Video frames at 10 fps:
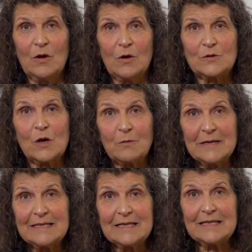So
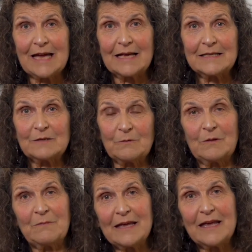we suggest
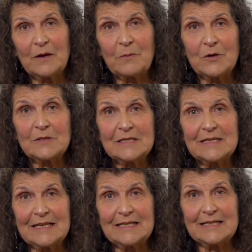when making a
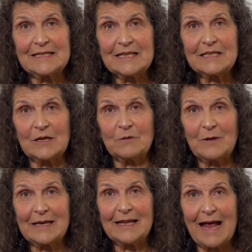purchasing decision,
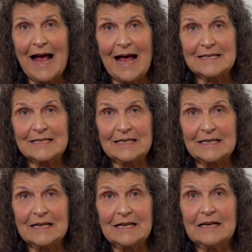we can ask,
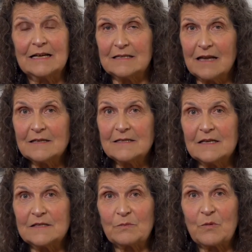does
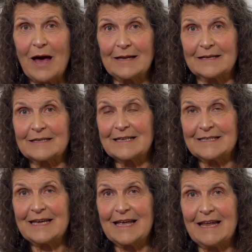this product
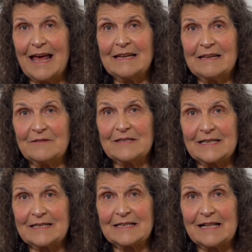contain any of the
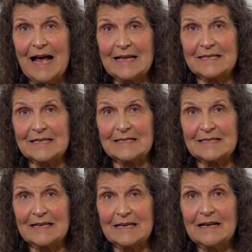6
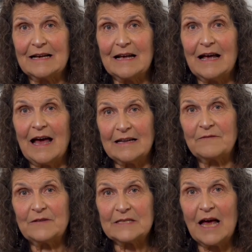classes? And
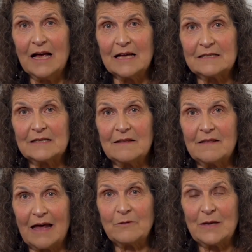if it does,
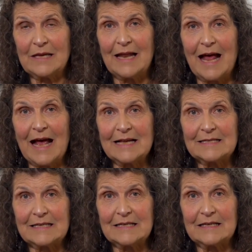then we can
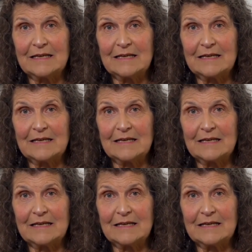ask,